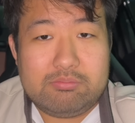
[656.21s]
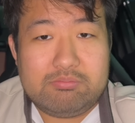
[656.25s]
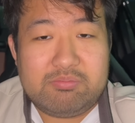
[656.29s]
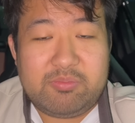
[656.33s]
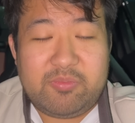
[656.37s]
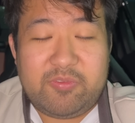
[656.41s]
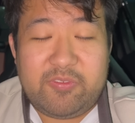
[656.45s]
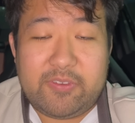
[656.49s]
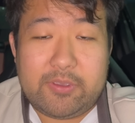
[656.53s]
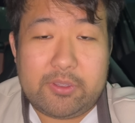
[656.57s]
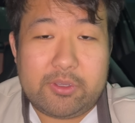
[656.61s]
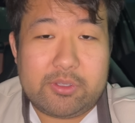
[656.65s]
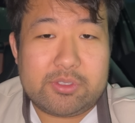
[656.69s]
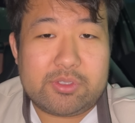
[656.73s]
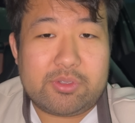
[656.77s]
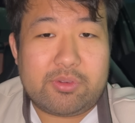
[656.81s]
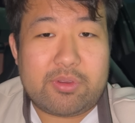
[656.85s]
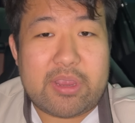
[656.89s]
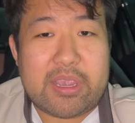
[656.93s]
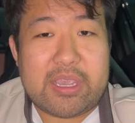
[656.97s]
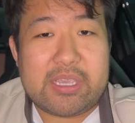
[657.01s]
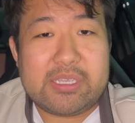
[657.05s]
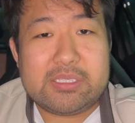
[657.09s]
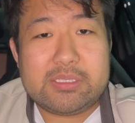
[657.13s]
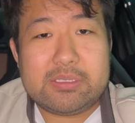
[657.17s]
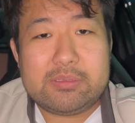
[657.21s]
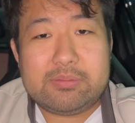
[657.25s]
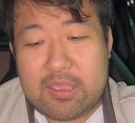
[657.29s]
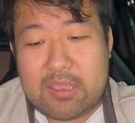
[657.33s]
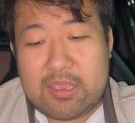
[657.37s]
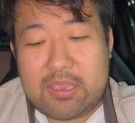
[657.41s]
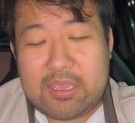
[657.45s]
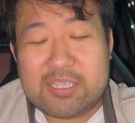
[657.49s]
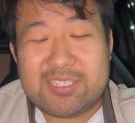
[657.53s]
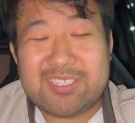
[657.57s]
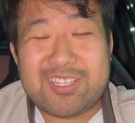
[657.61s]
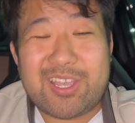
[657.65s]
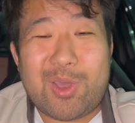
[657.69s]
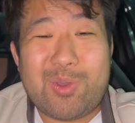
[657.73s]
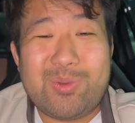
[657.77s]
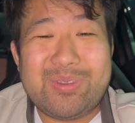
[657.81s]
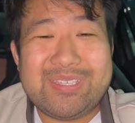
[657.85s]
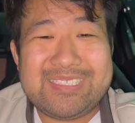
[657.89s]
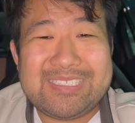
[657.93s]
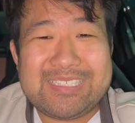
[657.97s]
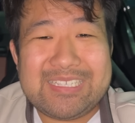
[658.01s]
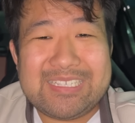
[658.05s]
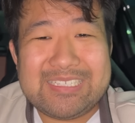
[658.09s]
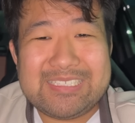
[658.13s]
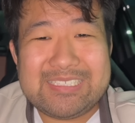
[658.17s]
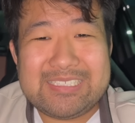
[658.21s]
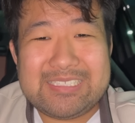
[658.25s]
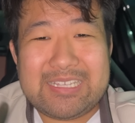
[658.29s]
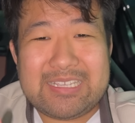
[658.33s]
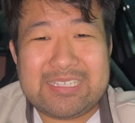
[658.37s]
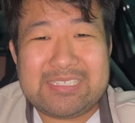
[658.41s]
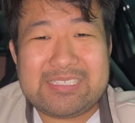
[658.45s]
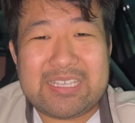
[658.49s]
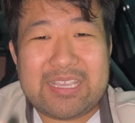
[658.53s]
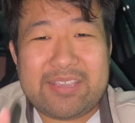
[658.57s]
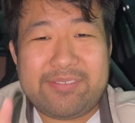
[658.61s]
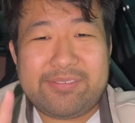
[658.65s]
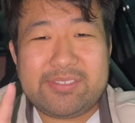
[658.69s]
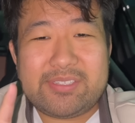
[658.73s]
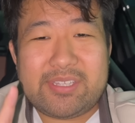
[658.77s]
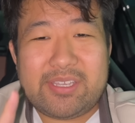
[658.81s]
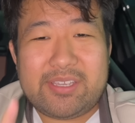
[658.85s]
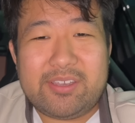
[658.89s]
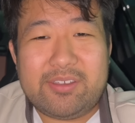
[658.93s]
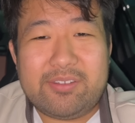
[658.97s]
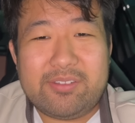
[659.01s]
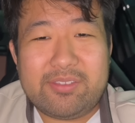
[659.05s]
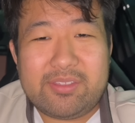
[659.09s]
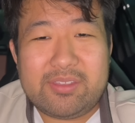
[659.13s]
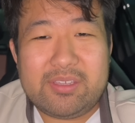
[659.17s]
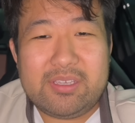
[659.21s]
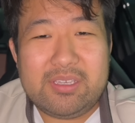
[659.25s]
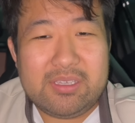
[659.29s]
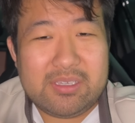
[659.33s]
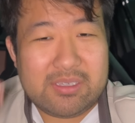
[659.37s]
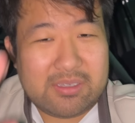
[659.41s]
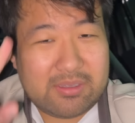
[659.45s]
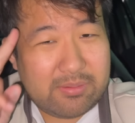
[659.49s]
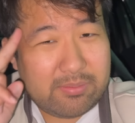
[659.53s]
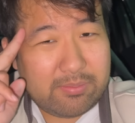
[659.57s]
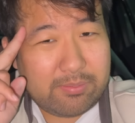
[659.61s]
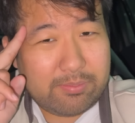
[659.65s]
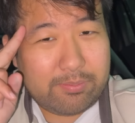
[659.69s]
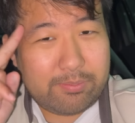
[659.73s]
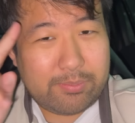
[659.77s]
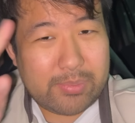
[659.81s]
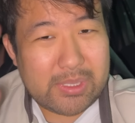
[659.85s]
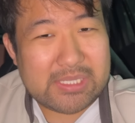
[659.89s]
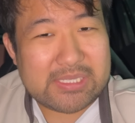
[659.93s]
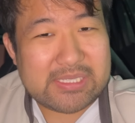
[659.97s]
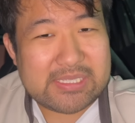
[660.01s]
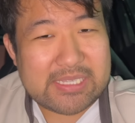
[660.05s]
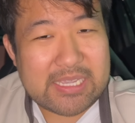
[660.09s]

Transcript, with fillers: Fingers crossed. As always, stay safe, stay healthy. Peace